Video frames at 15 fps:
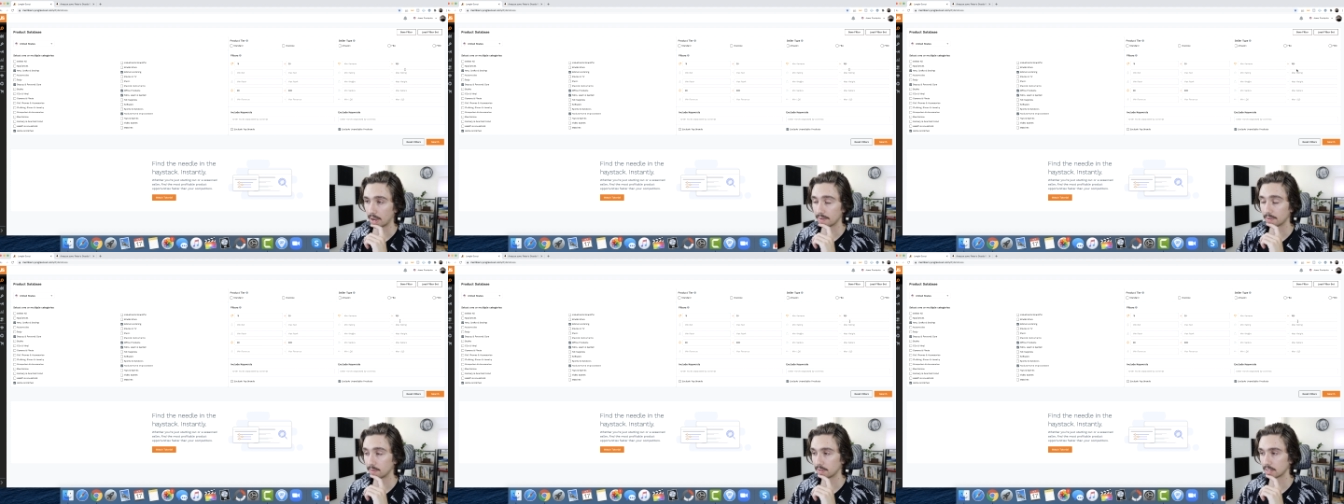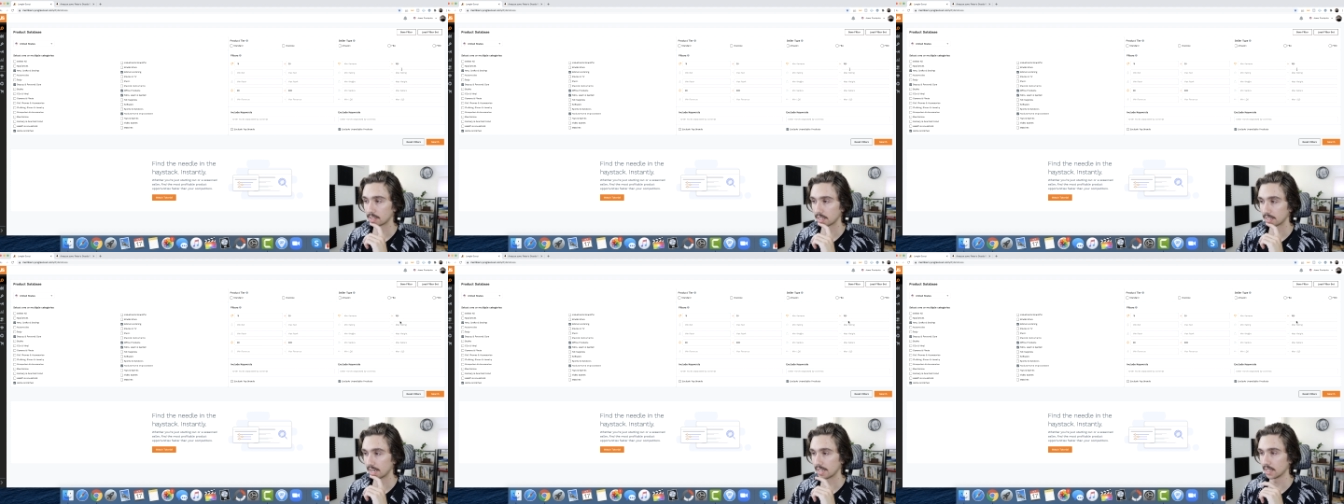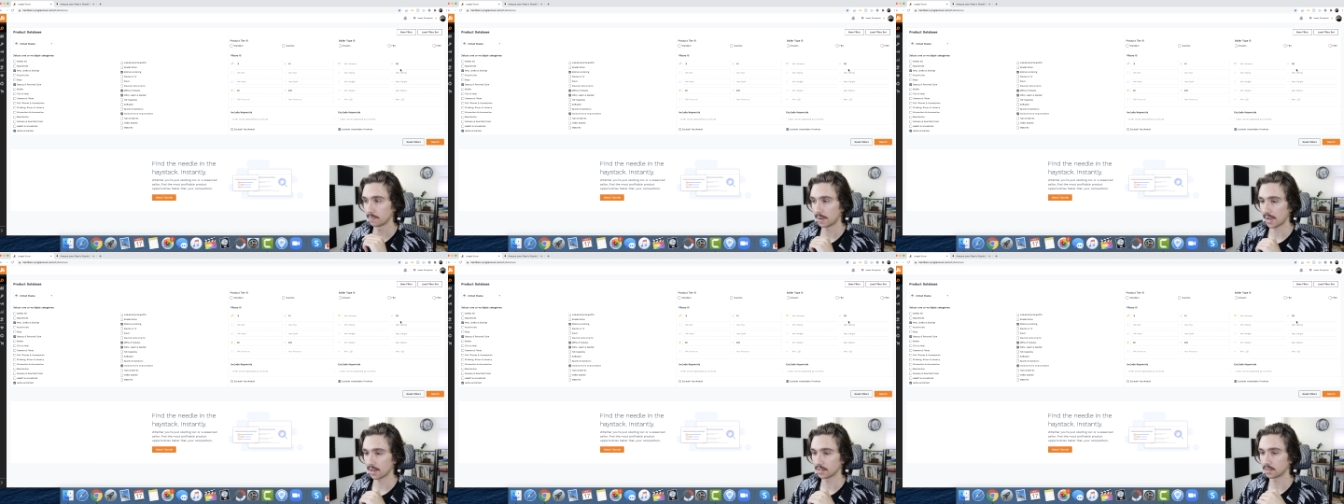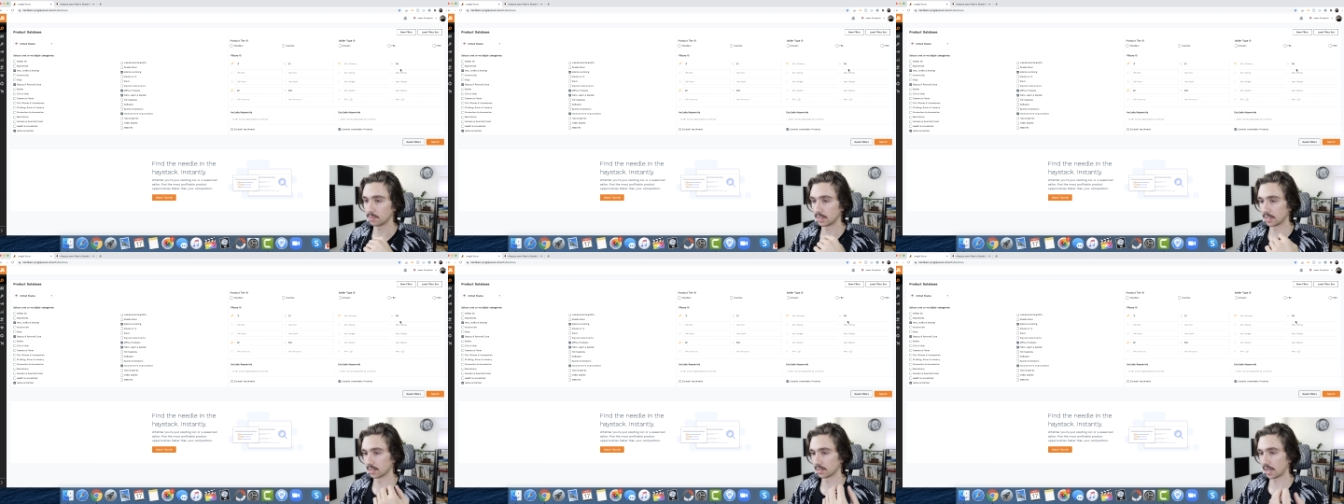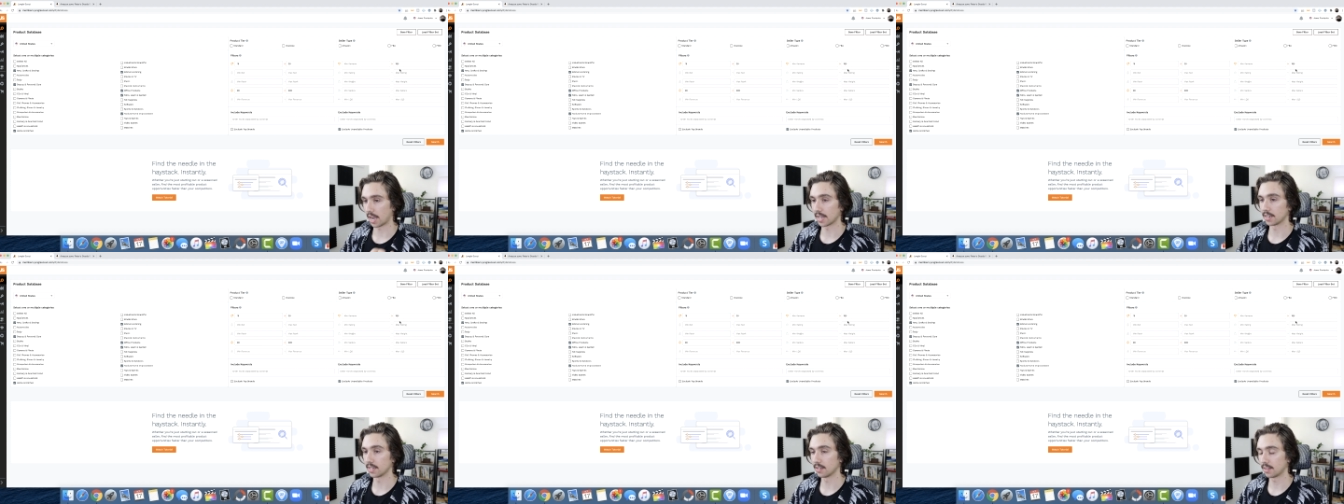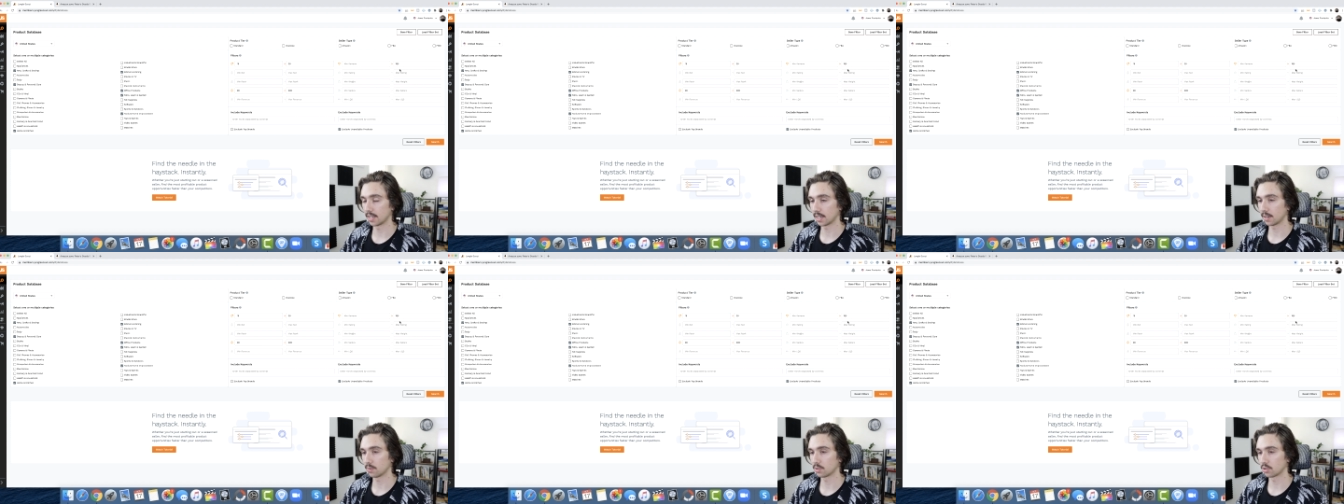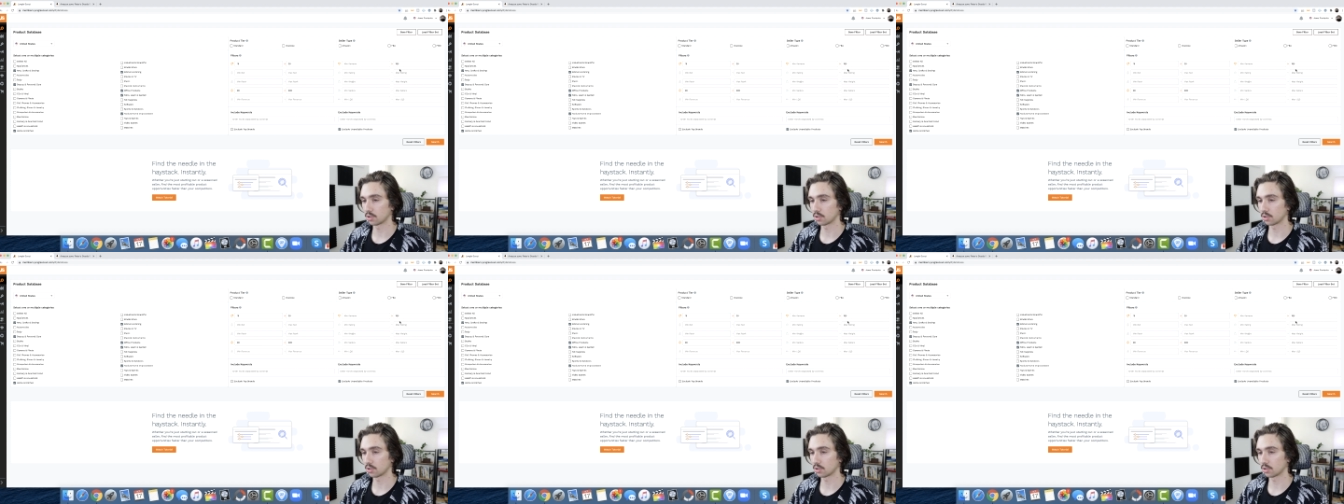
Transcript: I've even said that in the past because I did think it was